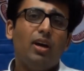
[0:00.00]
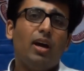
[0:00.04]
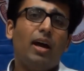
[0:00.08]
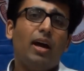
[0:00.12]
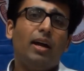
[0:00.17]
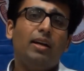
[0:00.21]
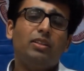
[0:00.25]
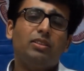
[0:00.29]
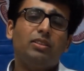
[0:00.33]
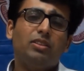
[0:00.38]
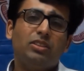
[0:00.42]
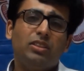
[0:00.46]

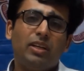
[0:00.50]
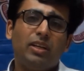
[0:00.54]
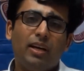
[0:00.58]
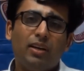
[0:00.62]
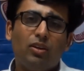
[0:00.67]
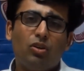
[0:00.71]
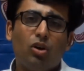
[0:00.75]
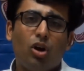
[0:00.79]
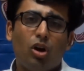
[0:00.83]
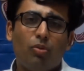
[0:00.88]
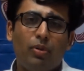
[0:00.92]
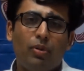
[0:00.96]
and
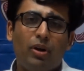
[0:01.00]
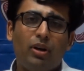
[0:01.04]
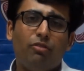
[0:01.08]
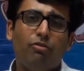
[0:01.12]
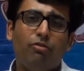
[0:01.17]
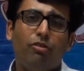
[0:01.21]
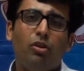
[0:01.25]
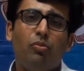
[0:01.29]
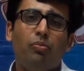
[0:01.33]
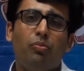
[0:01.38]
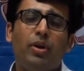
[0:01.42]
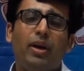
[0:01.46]
state government
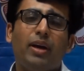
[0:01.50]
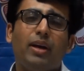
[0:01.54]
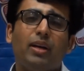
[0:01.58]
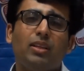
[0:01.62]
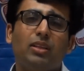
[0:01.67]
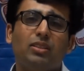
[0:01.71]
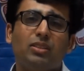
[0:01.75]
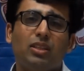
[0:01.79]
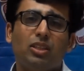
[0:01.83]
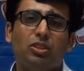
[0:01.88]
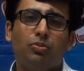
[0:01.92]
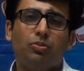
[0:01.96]
will make an
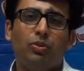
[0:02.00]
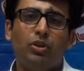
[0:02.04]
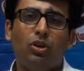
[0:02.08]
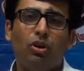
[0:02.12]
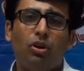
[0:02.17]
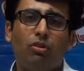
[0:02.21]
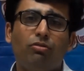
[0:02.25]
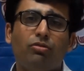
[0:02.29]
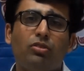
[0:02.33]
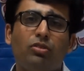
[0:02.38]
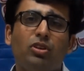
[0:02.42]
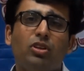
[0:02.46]
assessment
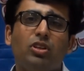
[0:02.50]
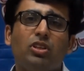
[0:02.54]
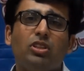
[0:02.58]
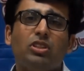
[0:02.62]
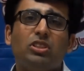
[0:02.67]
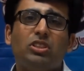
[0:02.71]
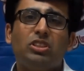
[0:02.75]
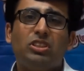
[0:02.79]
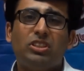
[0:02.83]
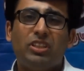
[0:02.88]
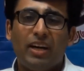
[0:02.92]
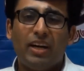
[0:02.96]
of
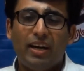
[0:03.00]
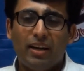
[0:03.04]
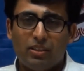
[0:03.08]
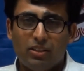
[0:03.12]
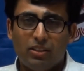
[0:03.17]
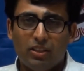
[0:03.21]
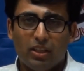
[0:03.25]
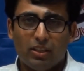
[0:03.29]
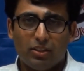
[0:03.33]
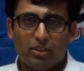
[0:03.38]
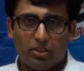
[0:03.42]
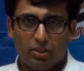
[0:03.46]
state
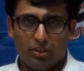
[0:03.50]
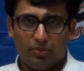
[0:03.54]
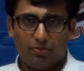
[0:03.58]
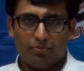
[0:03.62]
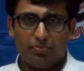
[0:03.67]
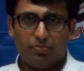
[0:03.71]
GST.